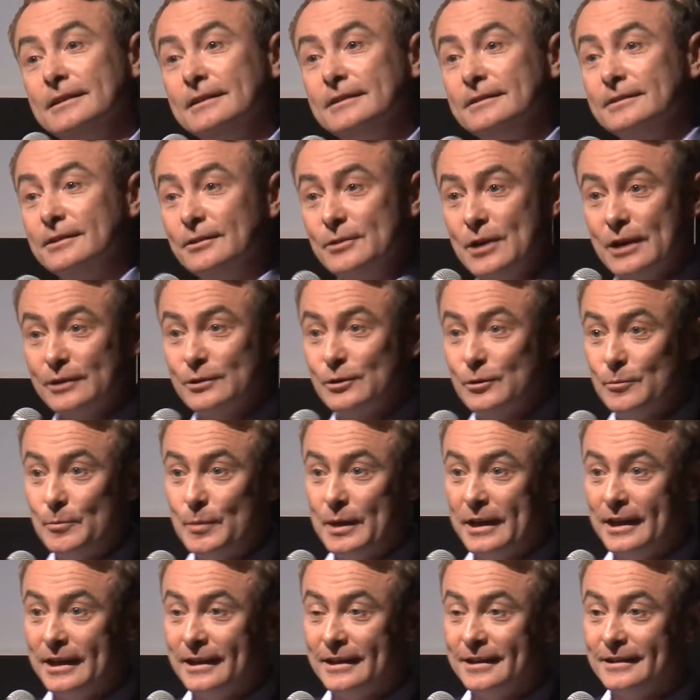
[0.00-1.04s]
They're not too
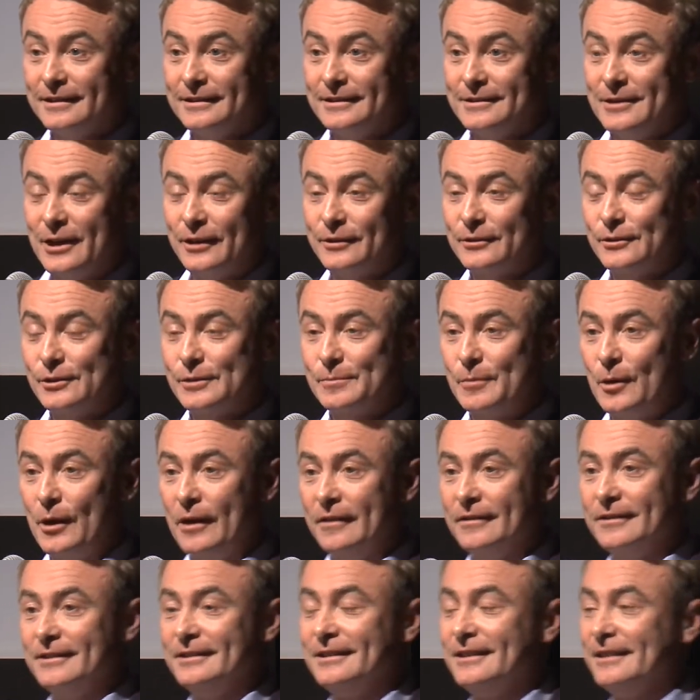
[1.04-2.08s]
big, not too
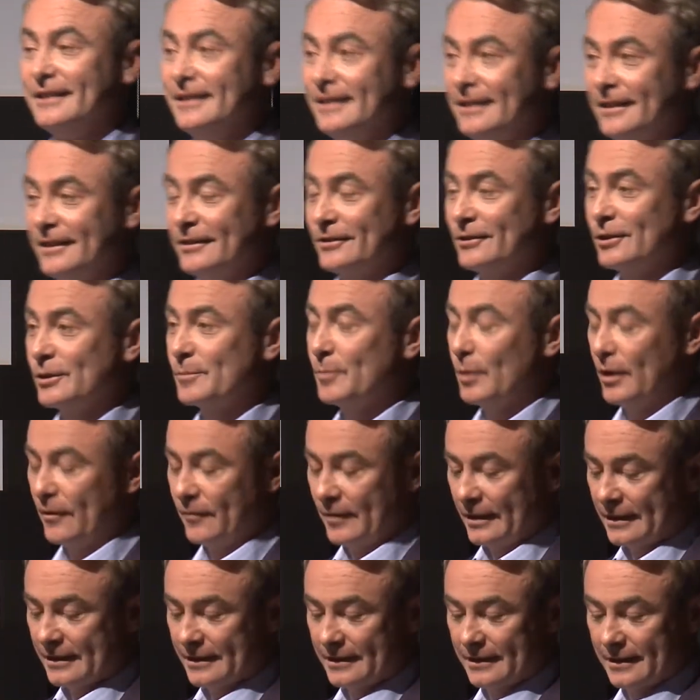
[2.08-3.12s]
small, just
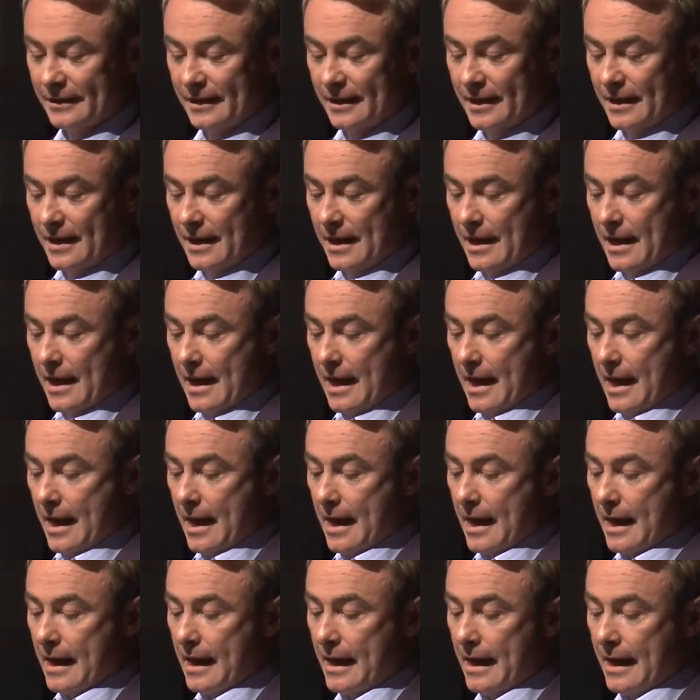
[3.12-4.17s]
perfect.
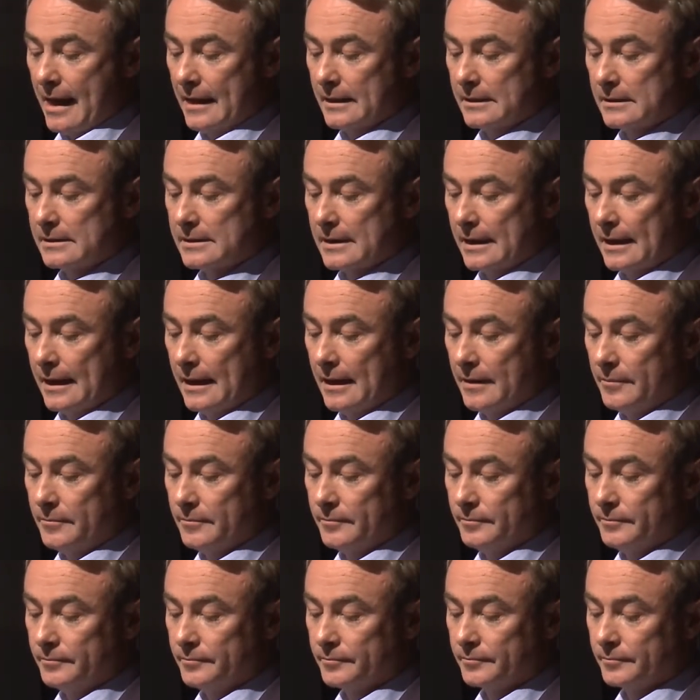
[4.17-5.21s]
And
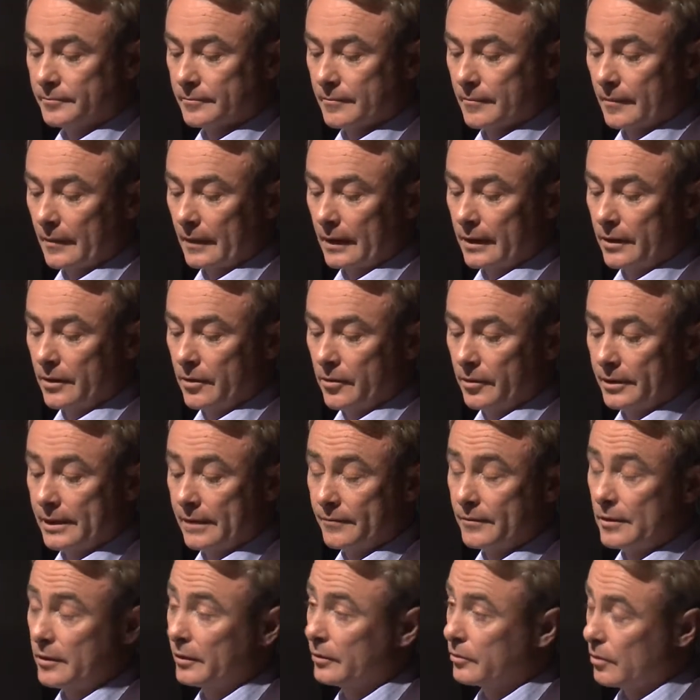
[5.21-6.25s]
you know, given
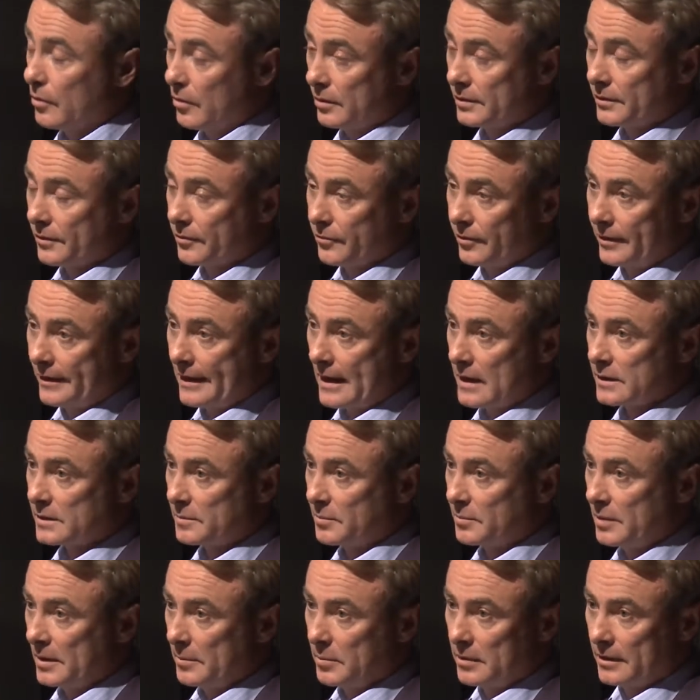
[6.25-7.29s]
our growth, 3,000
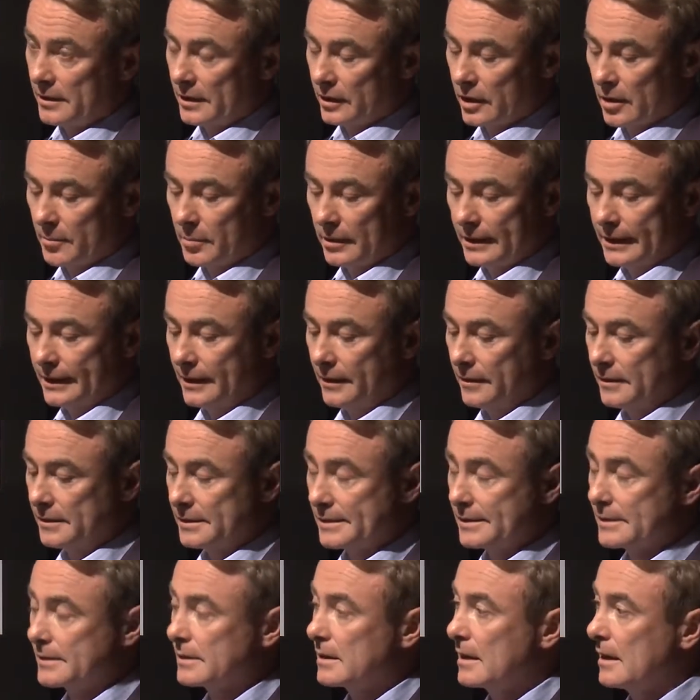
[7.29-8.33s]
people in a couple of
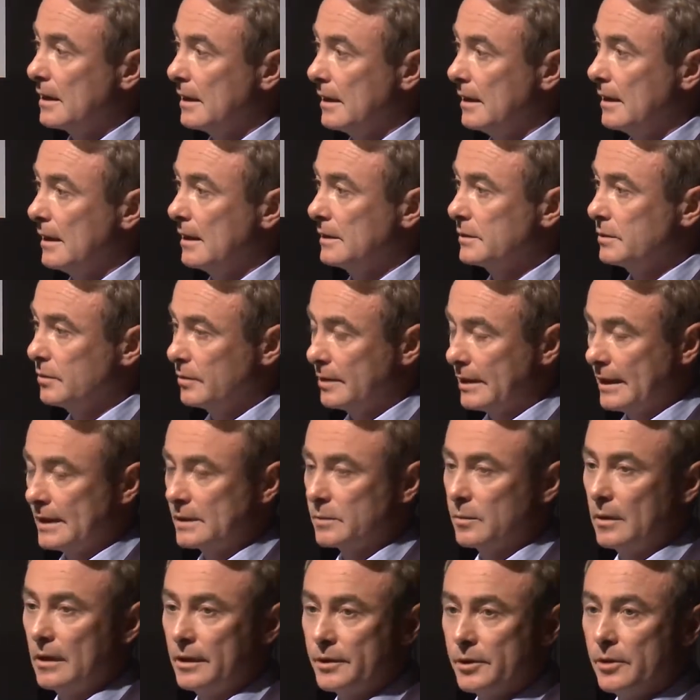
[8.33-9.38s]
years, as you guys
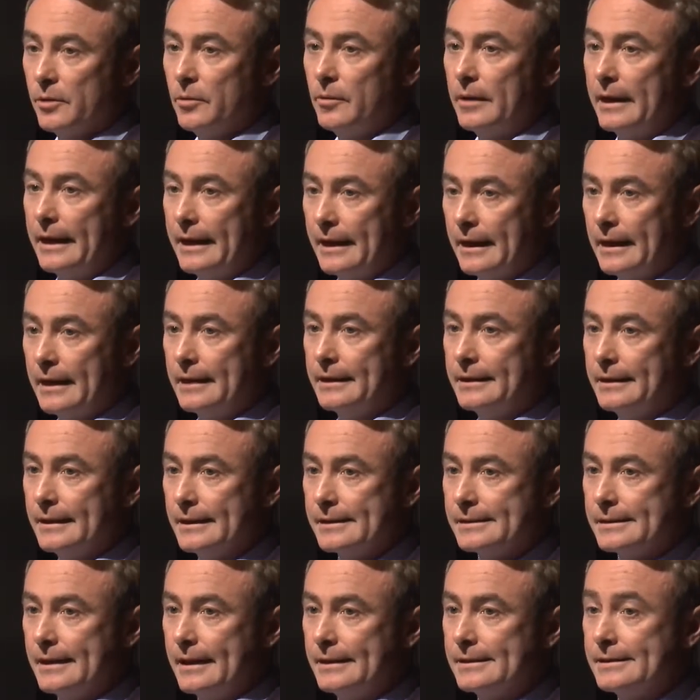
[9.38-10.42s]
well know, AI and data
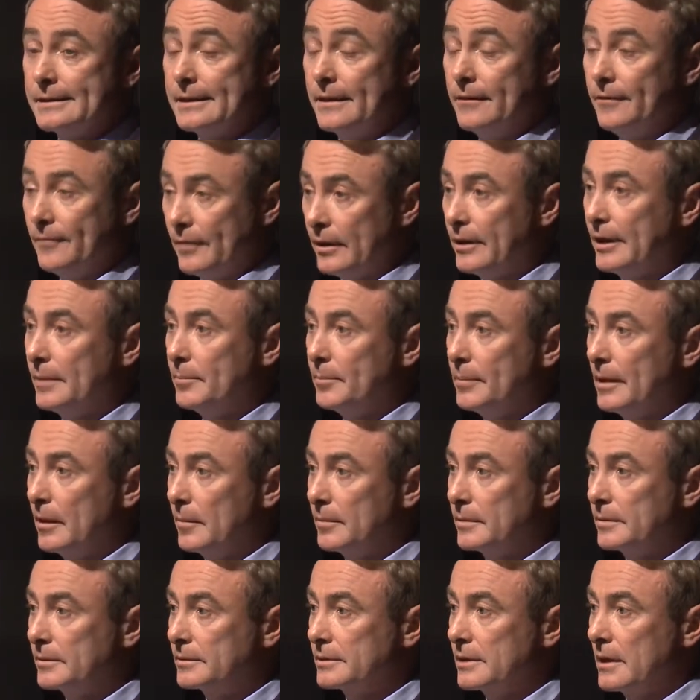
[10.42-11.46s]
science is a very
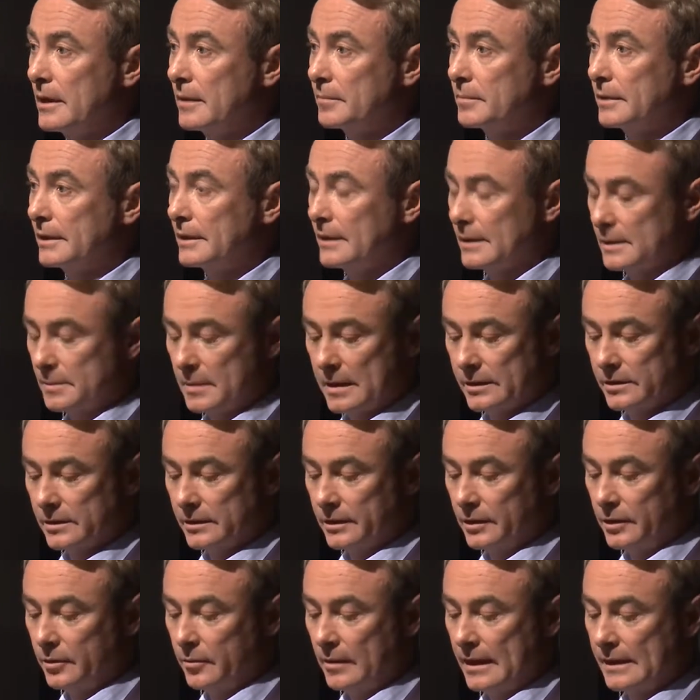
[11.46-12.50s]
popular topic, especially in
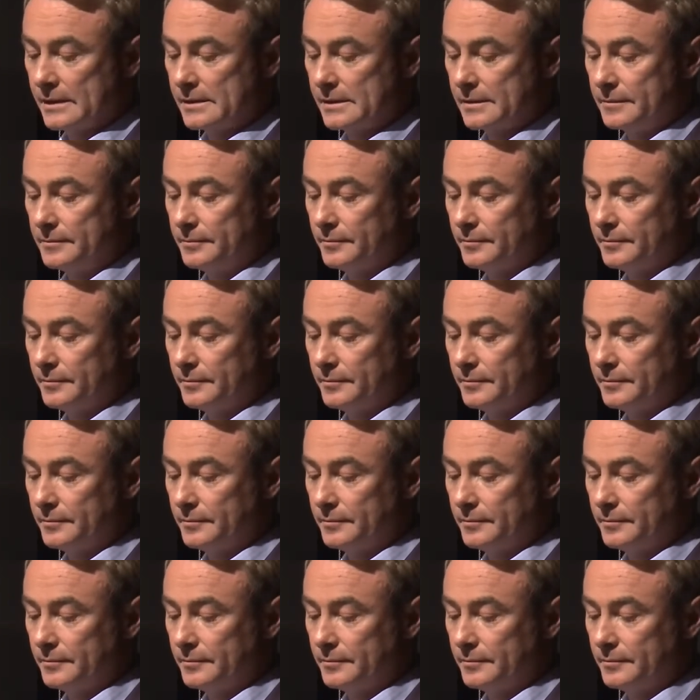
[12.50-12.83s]
the US.